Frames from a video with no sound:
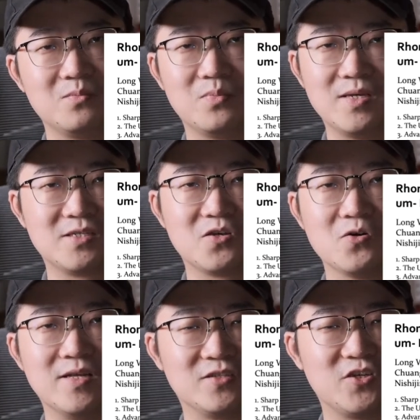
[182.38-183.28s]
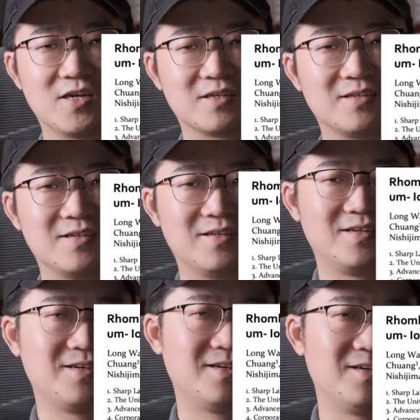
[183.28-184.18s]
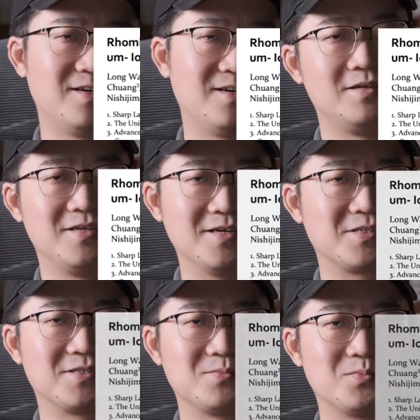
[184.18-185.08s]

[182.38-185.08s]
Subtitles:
please go and check. Yes,